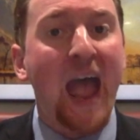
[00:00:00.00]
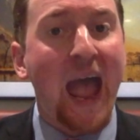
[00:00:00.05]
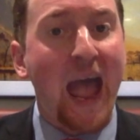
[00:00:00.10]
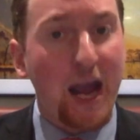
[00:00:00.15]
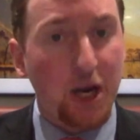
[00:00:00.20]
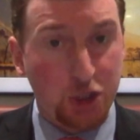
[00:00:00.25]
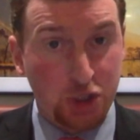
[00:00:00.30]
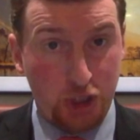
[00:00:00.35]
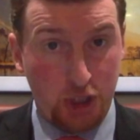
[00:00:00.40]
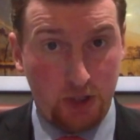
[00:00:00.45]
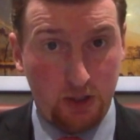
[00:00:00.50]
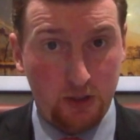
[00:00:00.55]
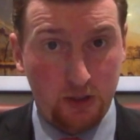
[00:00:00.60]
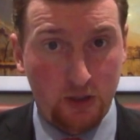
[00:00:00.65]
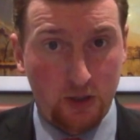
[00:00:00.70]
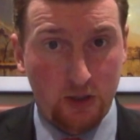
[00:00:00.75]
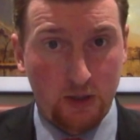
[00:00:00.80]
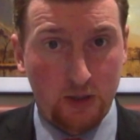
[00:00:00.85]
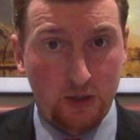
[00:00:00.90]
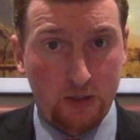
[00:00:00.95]
action
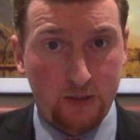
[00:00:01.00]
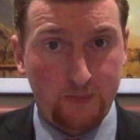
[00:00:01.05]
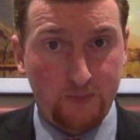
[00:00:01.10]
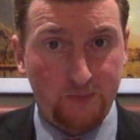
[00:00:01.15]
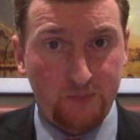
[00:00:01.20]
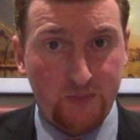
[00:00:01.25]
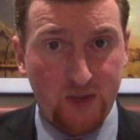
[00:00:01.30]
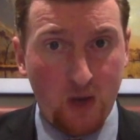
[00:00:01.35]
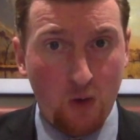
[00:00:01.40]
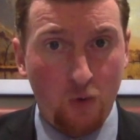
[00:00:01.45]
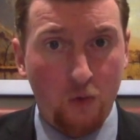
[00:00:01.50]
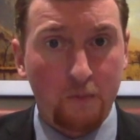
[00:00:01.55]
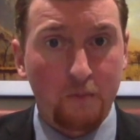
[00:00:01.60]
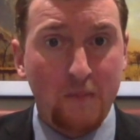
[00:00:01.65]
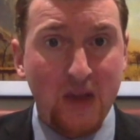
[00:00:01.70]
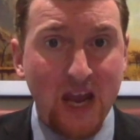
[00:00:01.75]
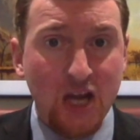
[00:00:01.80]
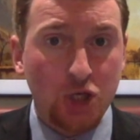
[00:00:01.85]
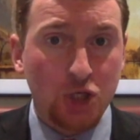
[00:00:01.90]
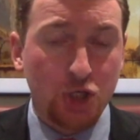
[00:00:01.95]
that will
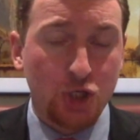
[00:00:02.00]
make